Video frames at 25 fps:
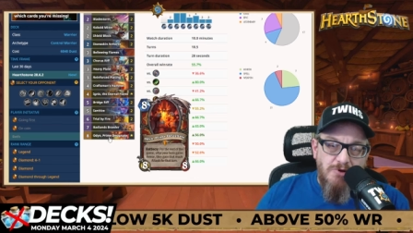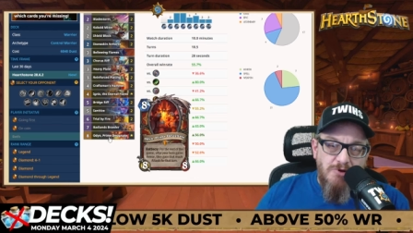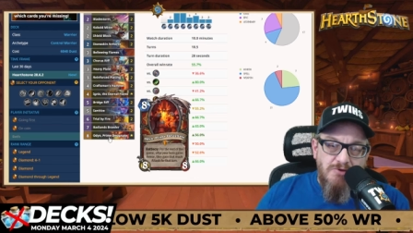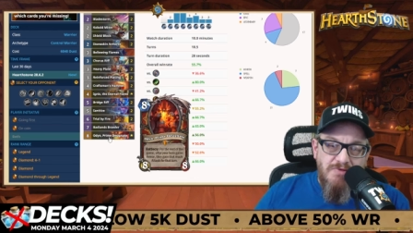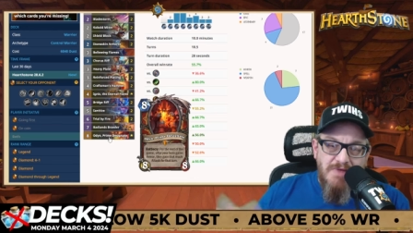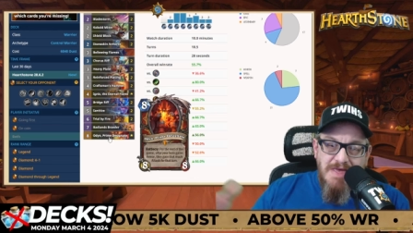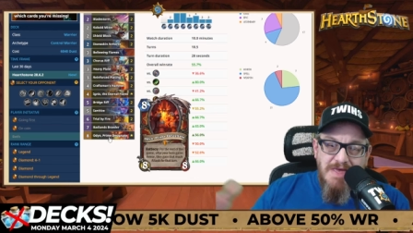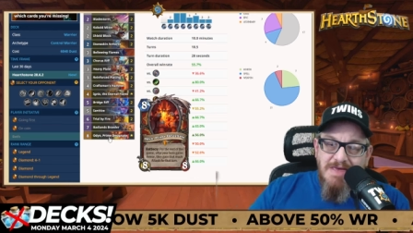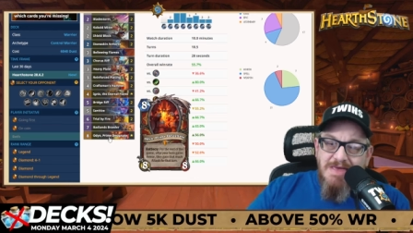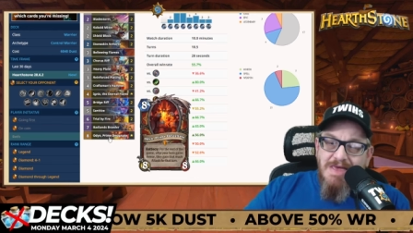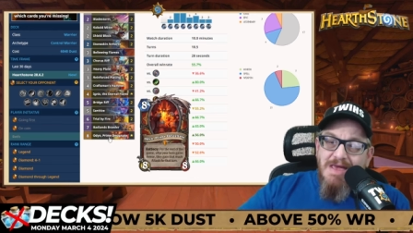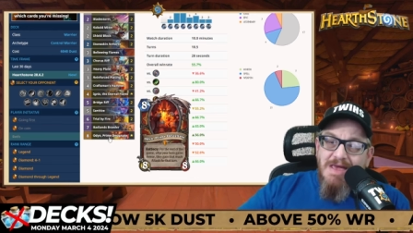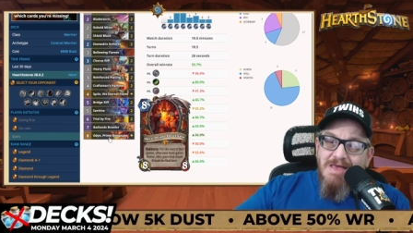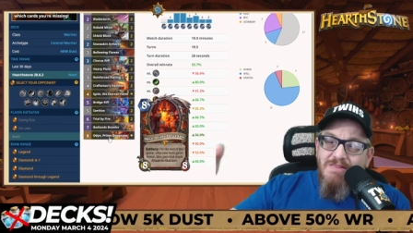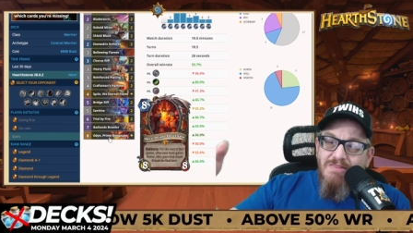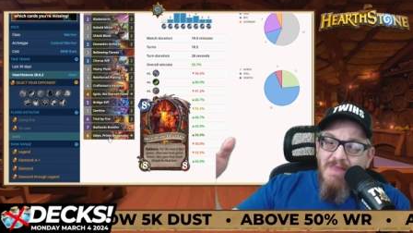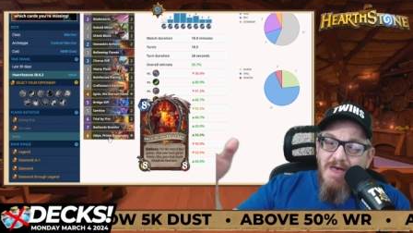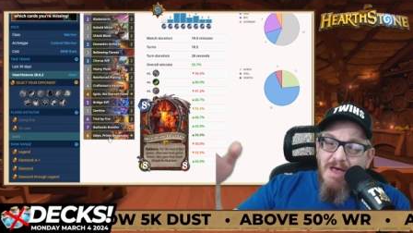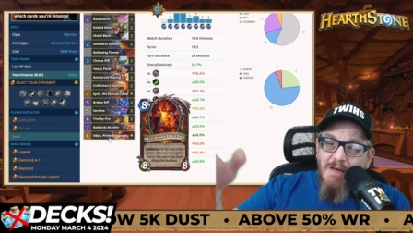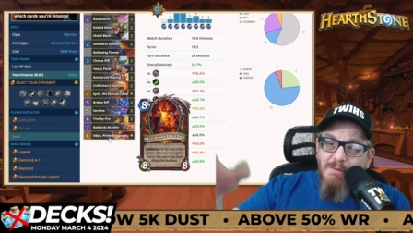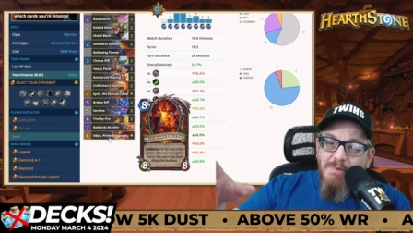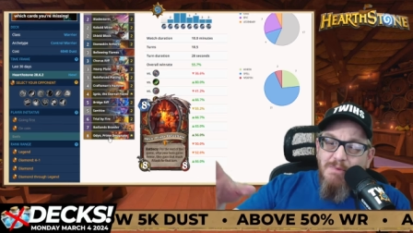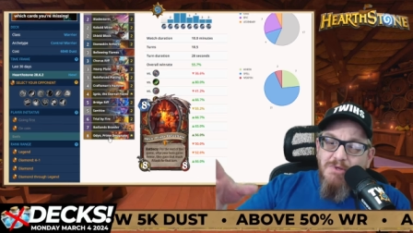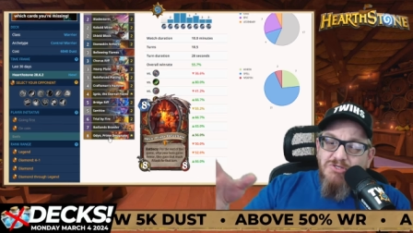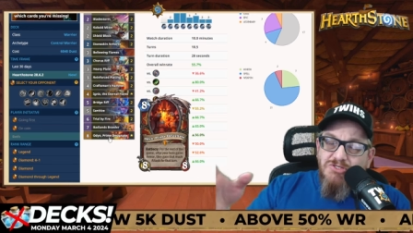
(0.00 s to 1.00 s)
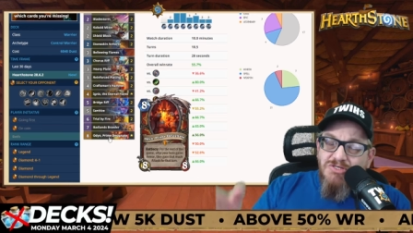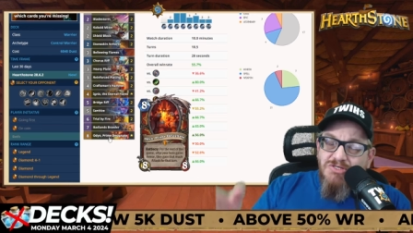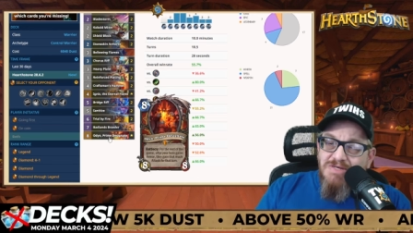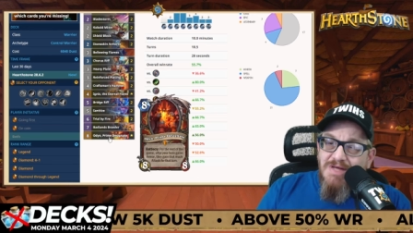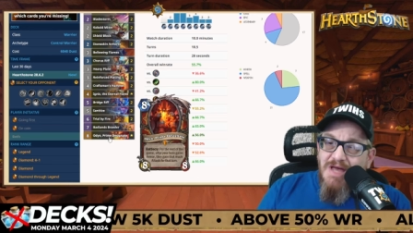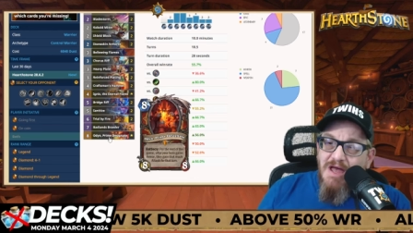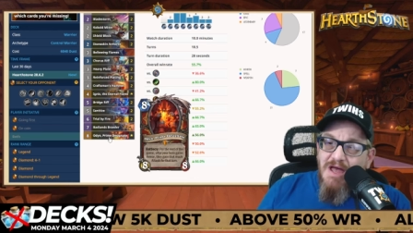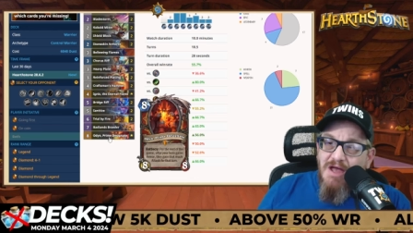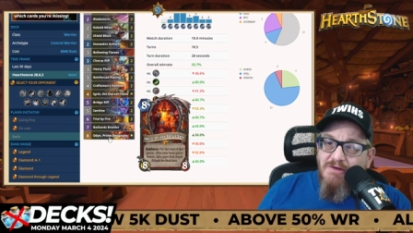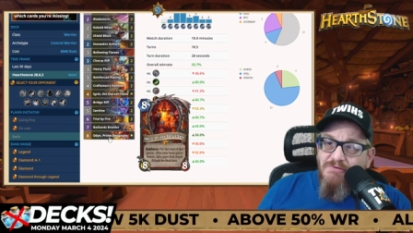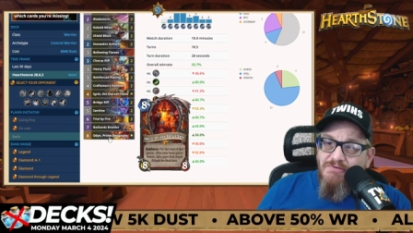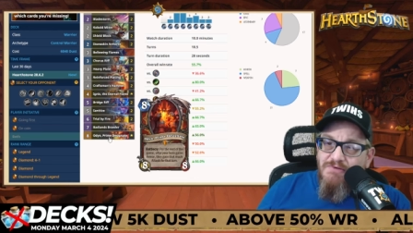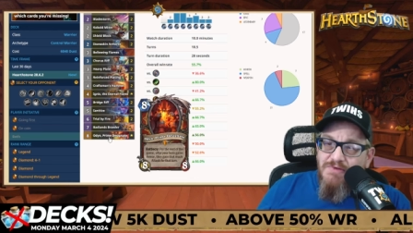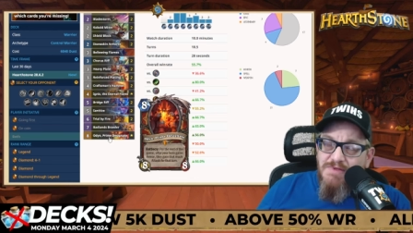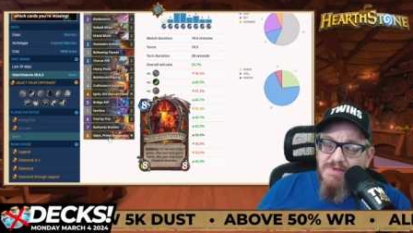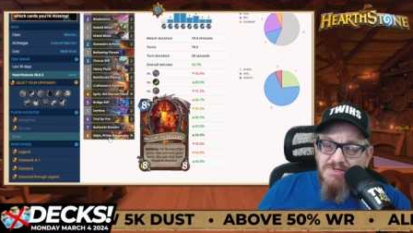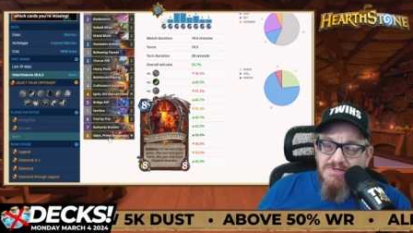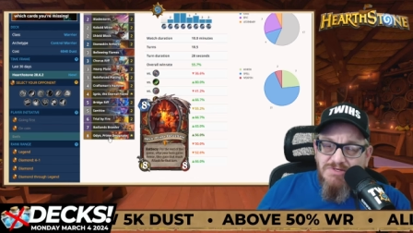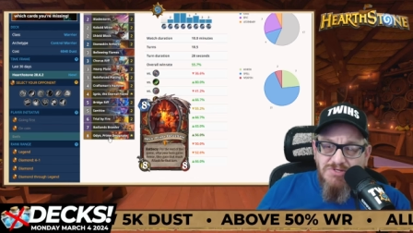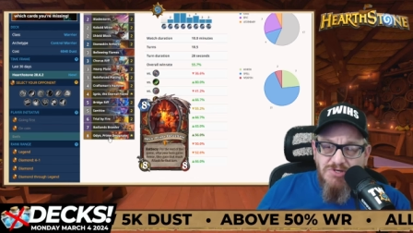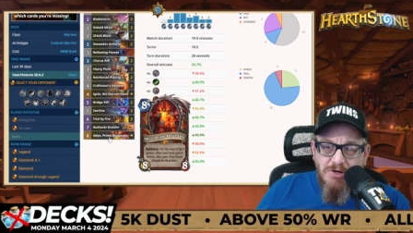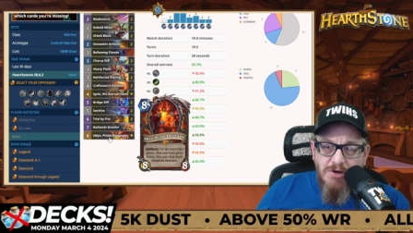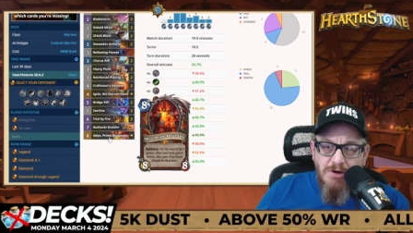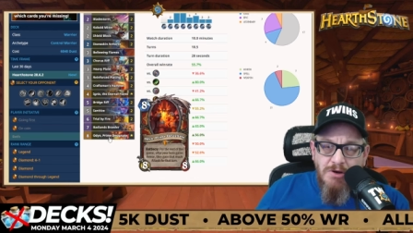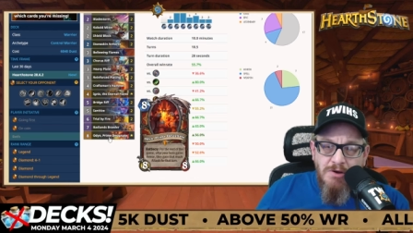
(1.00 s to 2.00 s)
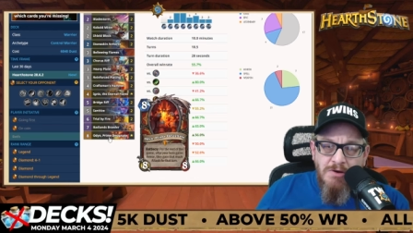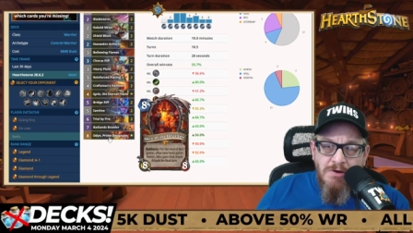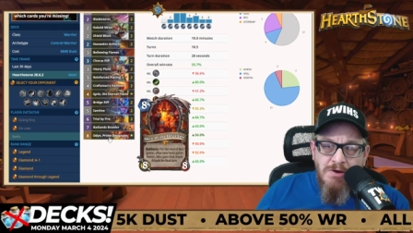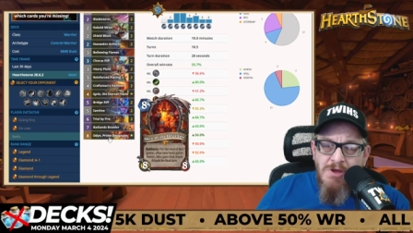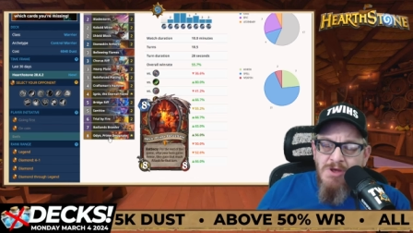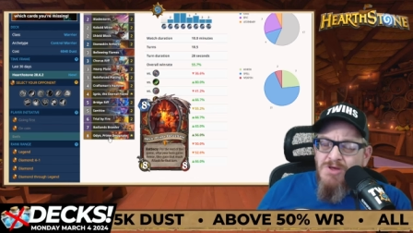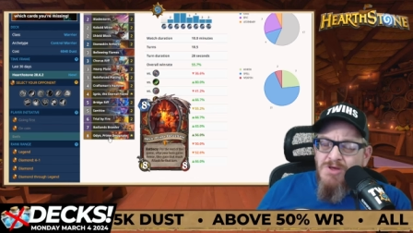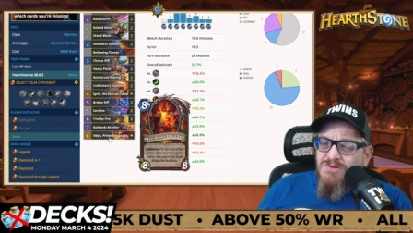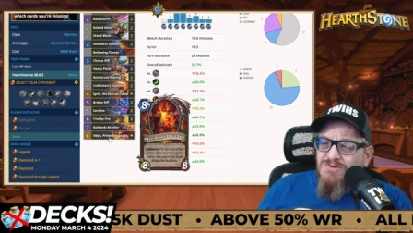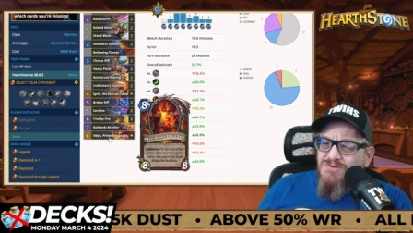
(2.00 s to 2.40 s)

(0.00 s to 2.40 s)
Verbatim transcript: they gain that much attack for this turn.